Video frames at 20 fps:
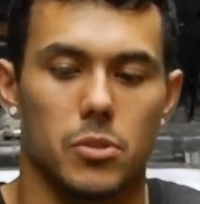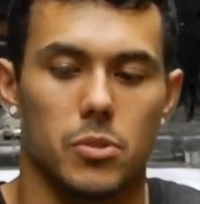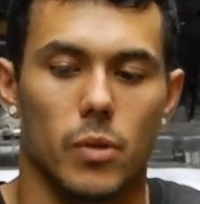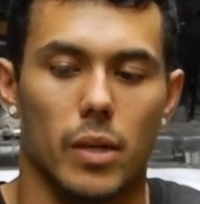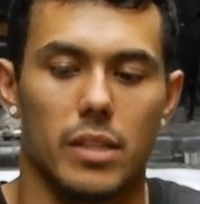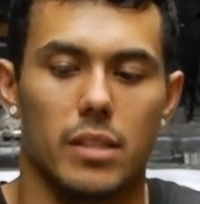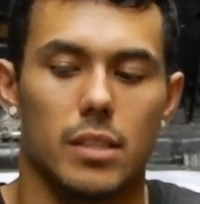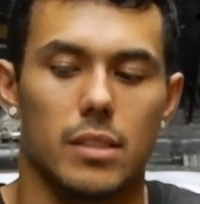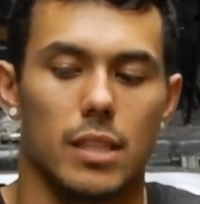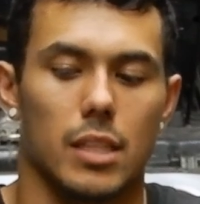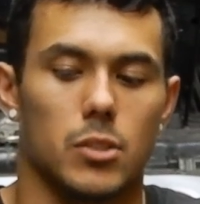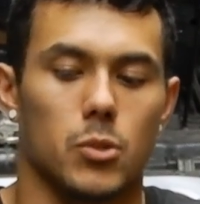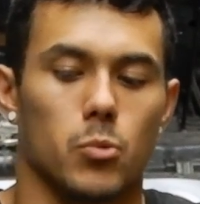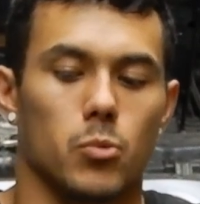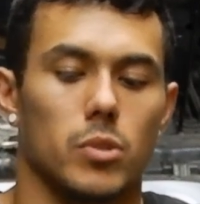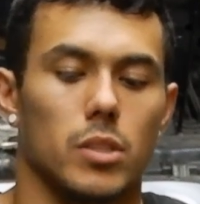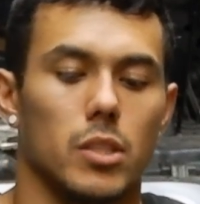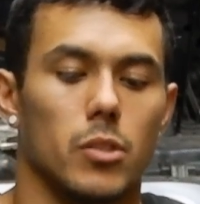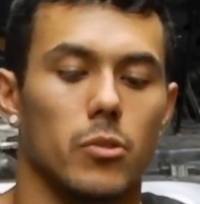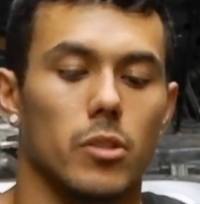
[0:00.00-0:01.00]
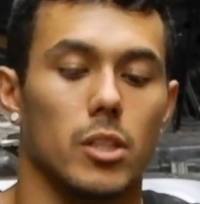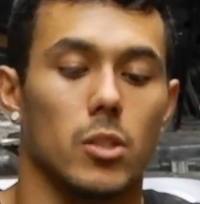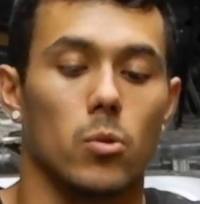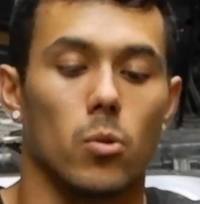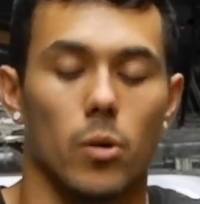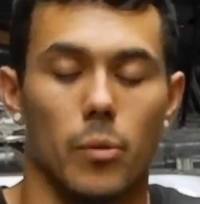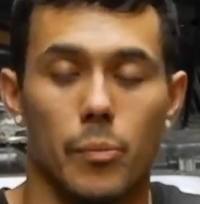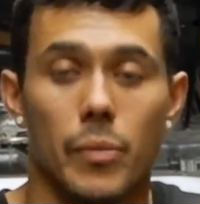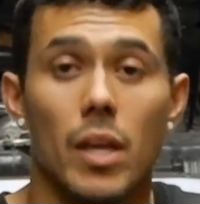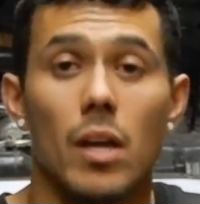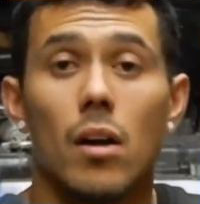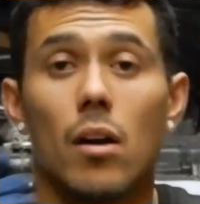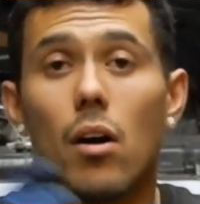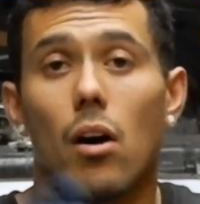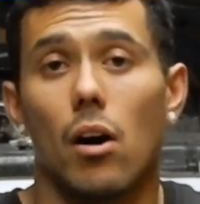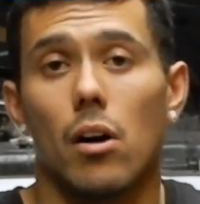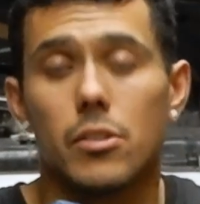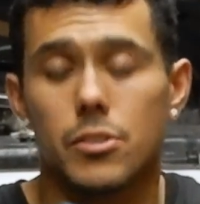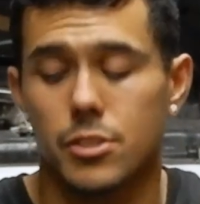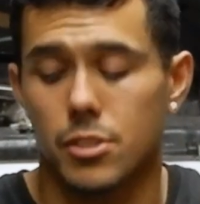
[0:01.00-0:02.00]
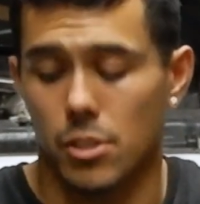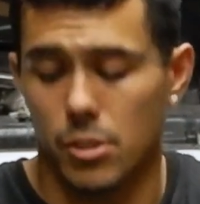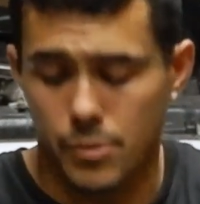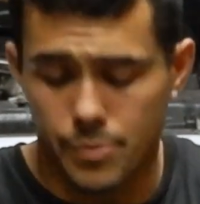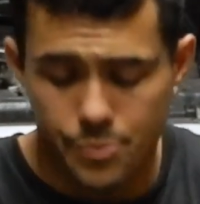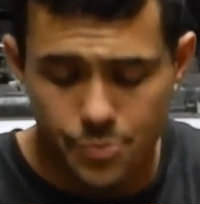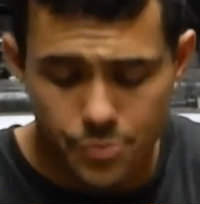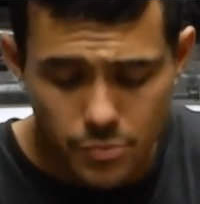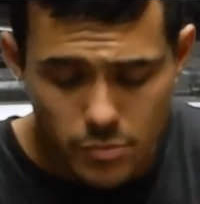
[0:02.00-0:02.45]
So I think that's really cool. Also,